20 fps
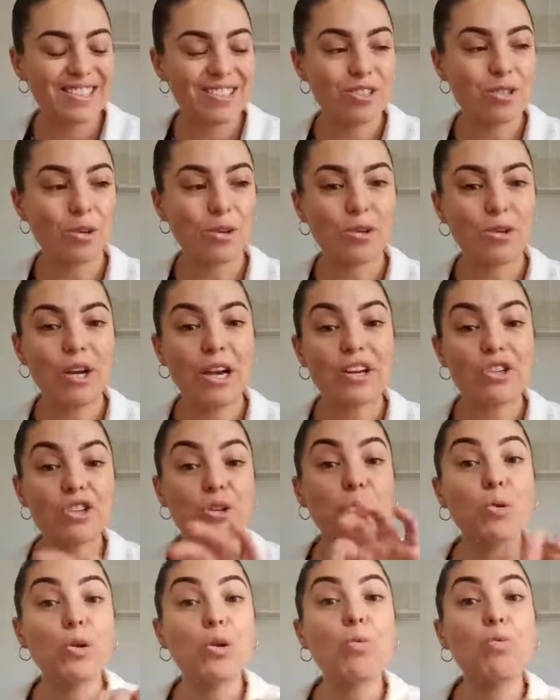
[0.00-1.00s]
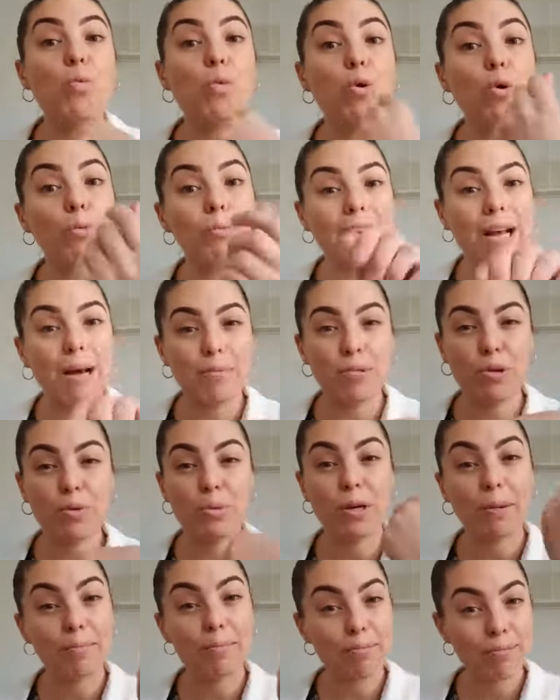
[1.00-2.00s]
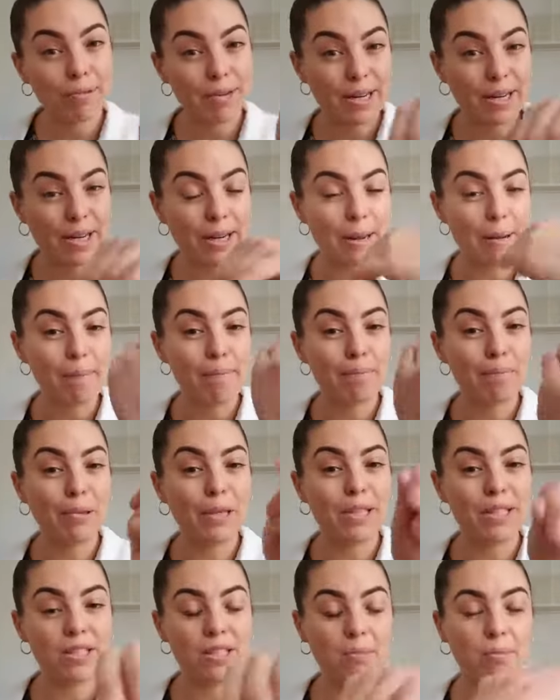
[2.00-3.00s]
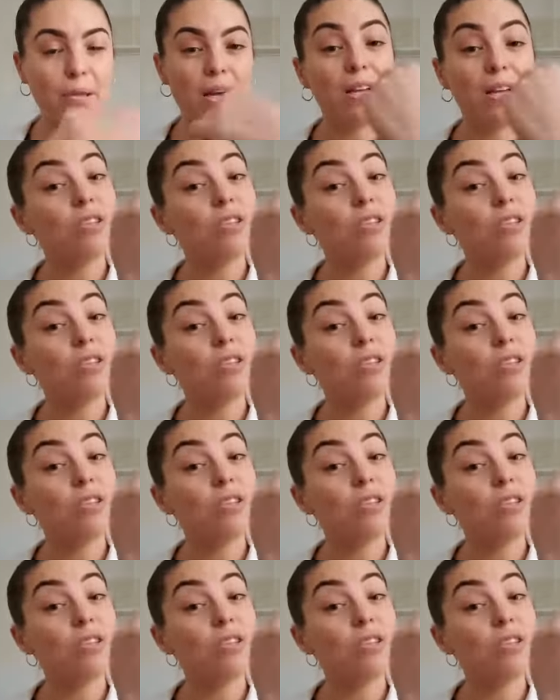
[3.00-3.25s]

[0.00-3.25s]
So you actually want to warm it up. You want to bring blood supply.